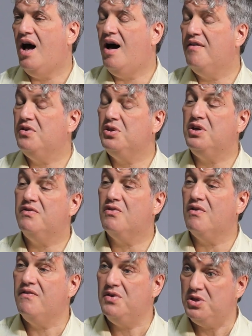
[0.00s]
Obviously,
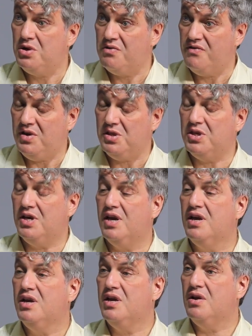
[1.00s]
for a visitor
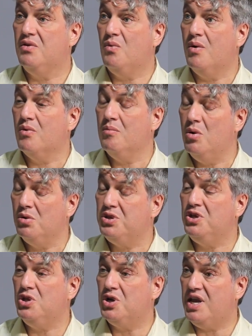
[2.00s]
visa, what we're
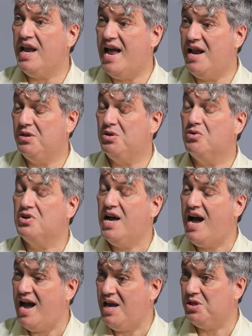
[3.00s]
mostly looking at is your
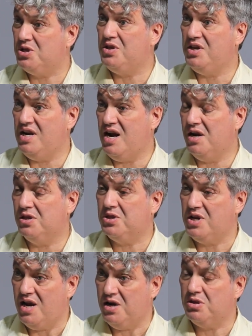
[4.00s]
ties to the United
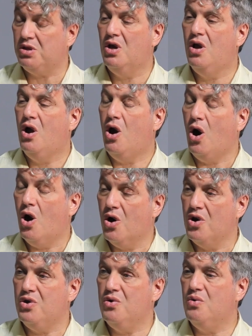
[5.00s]
States.
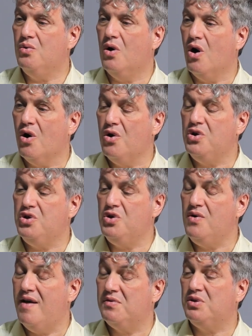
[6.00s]
Do
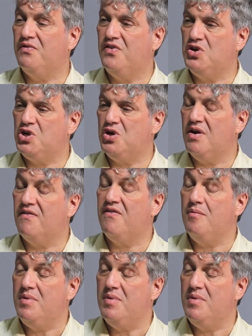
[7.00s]
you have sufficient